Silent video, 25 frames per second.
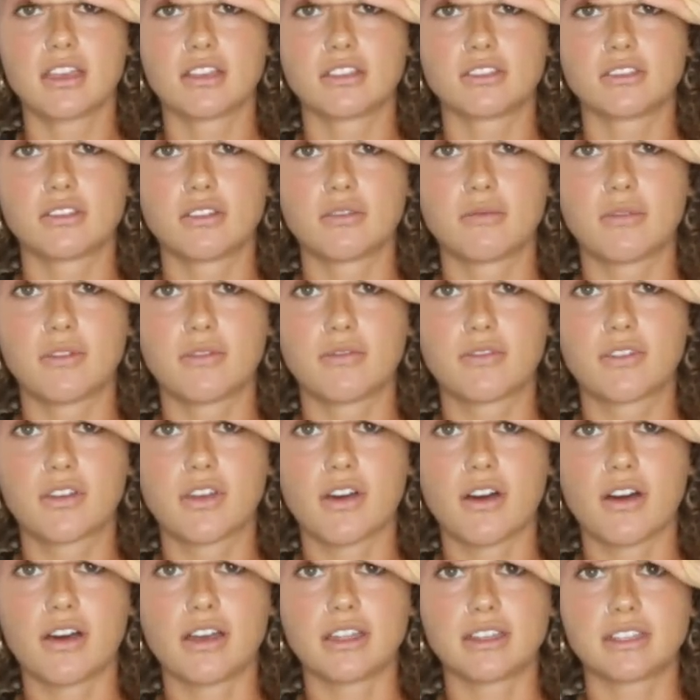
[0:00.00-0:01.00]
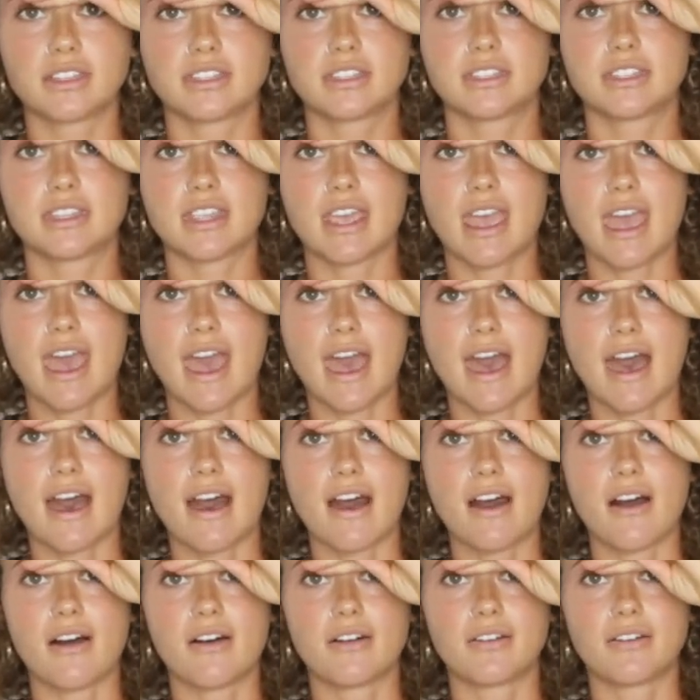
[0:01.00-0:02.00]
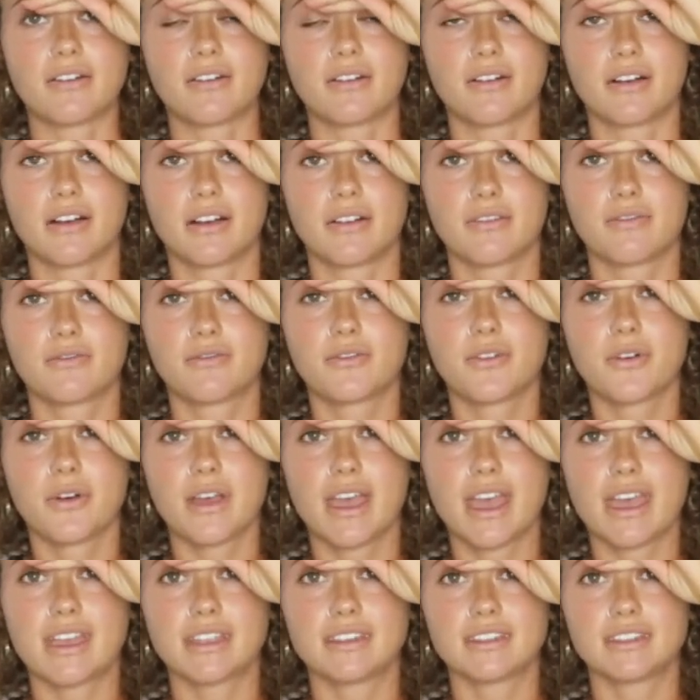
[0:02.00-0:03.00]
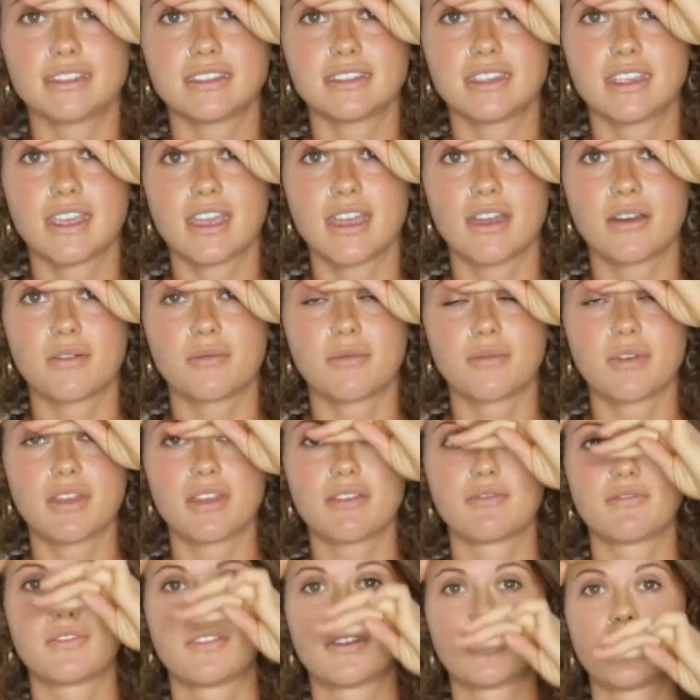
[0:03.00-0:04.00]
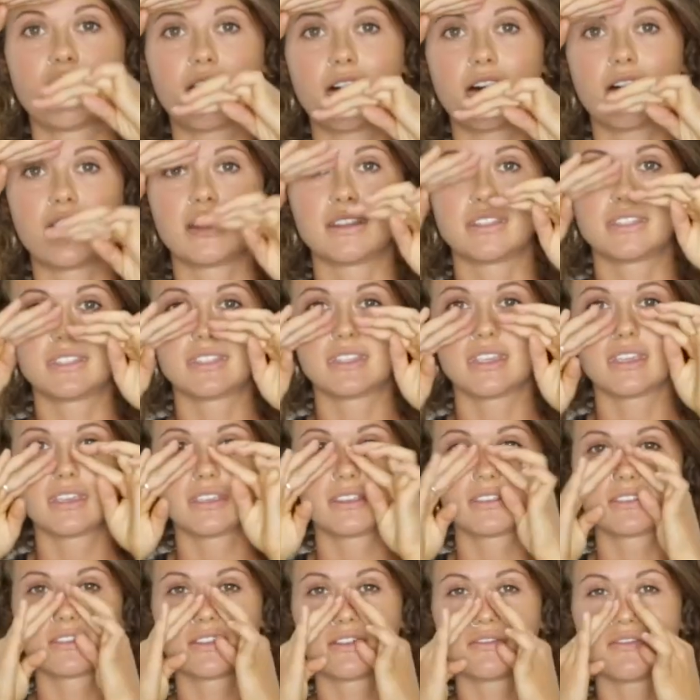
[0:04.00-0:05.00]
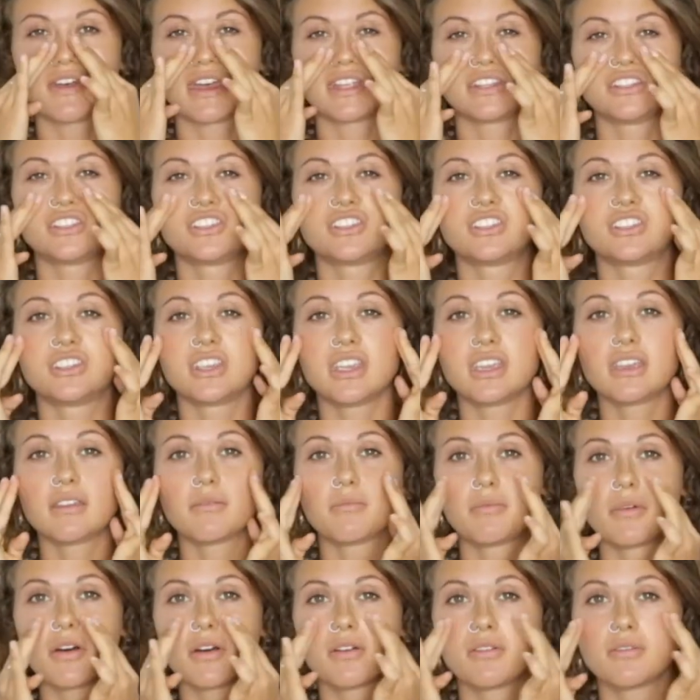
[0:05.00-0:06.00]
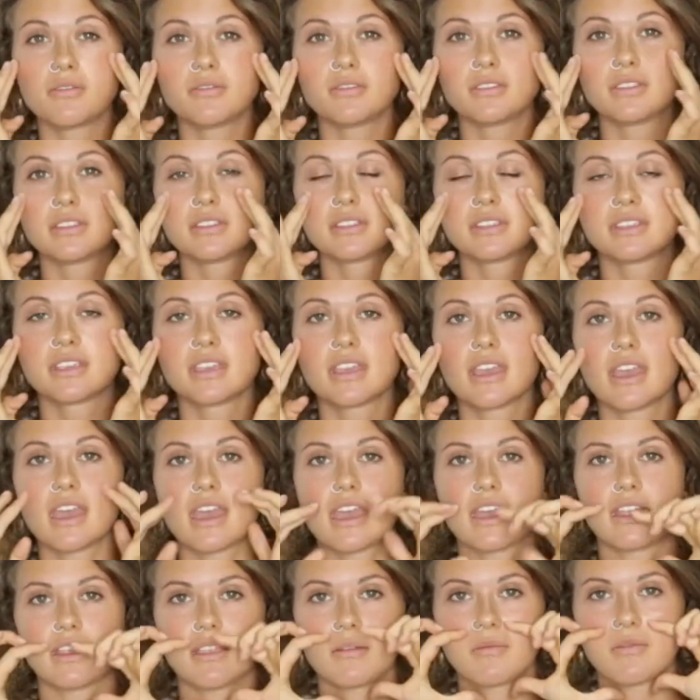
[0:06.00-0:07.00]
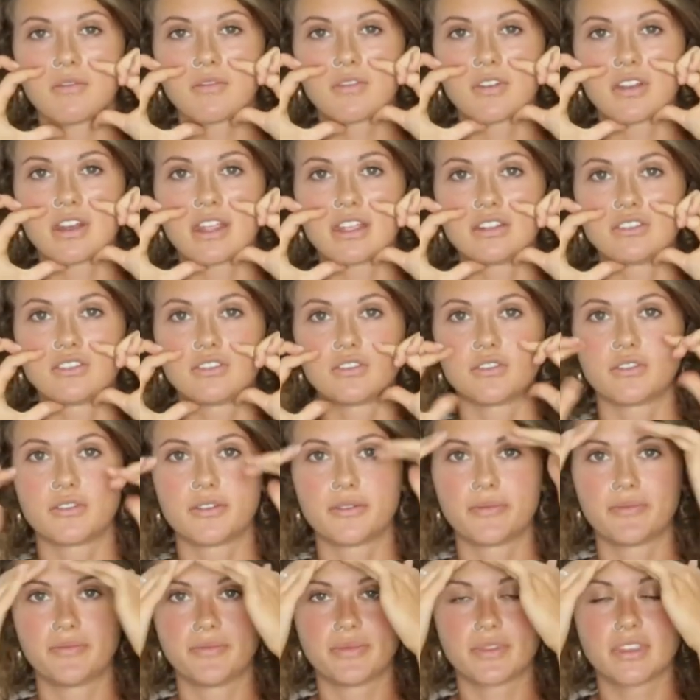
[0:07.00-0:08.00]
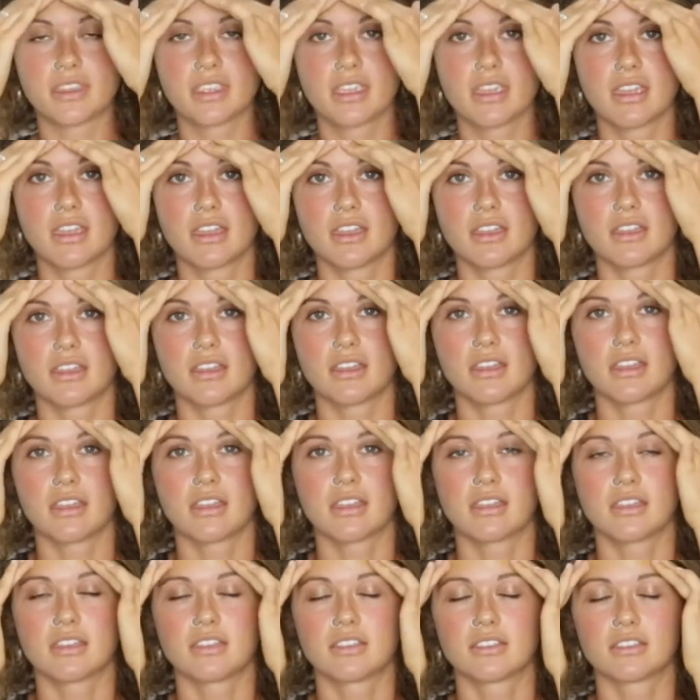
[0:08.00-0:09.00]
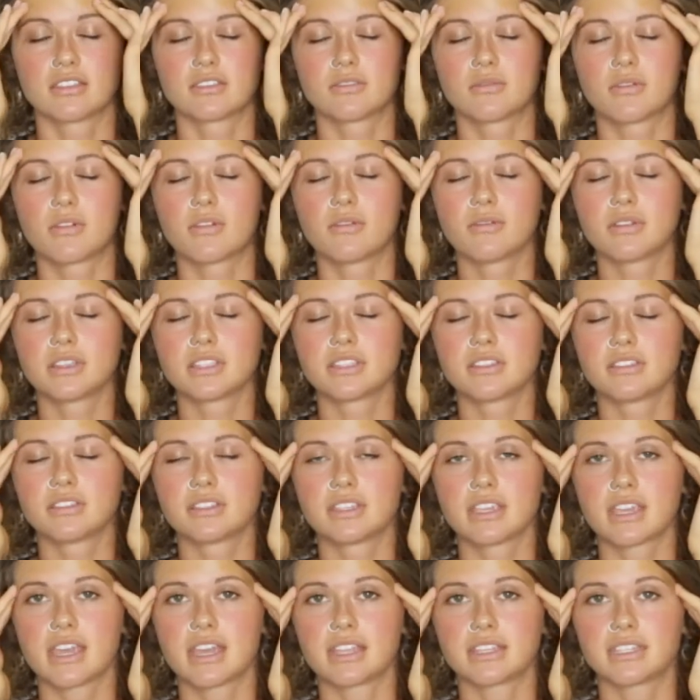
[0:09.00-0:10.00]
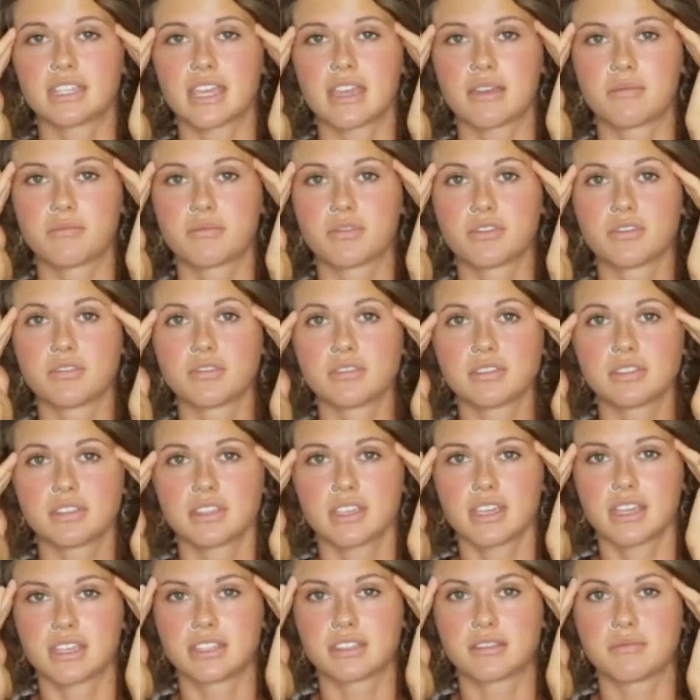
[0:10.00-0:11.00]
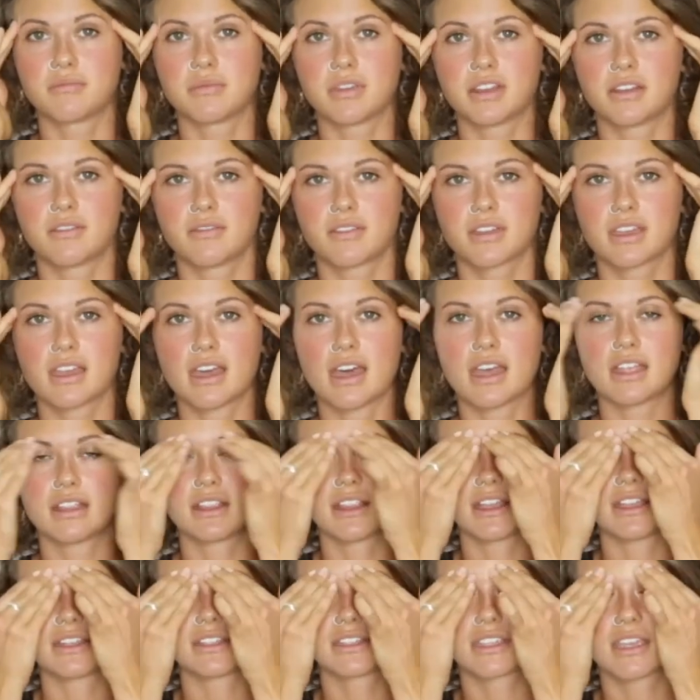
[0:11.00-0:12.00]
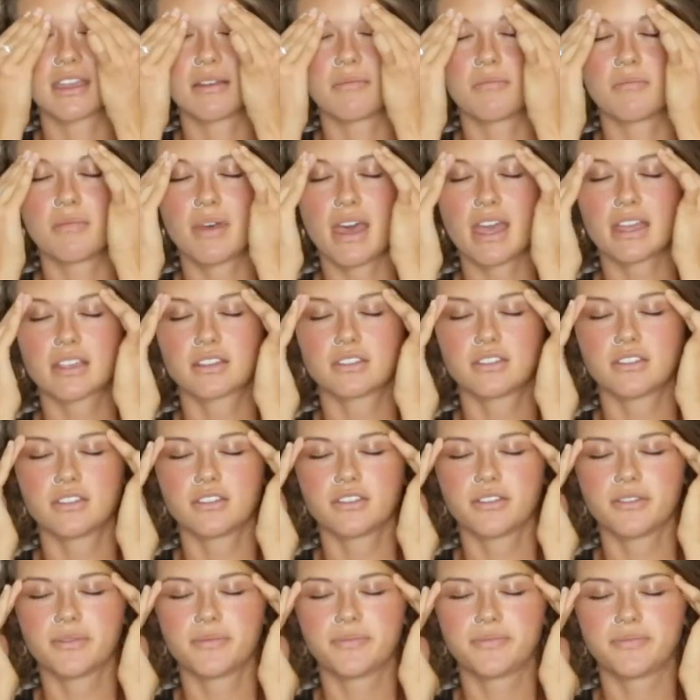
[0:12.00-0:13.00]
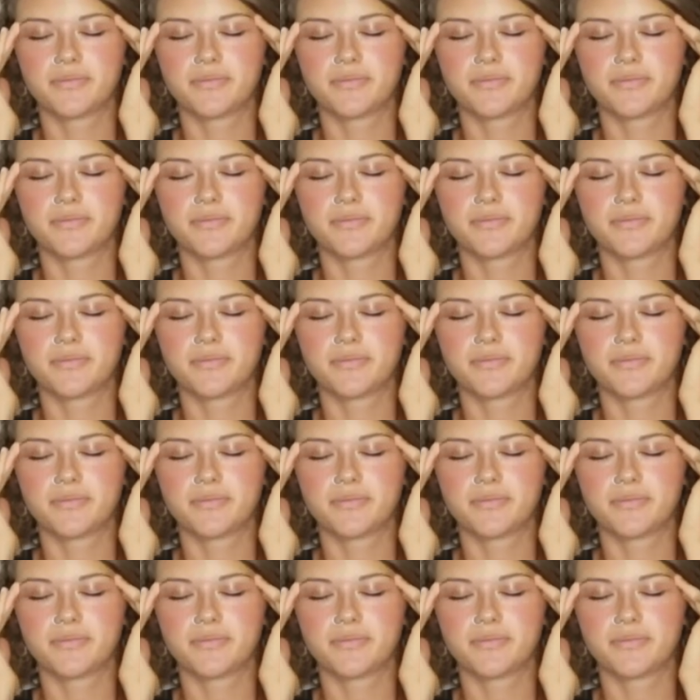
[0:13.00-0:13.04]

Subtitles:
So we've got our forehead, we've got sort of our cheekbones, and then we've got our jaw. So we're always using our temples as a bit of a guideline to come back to.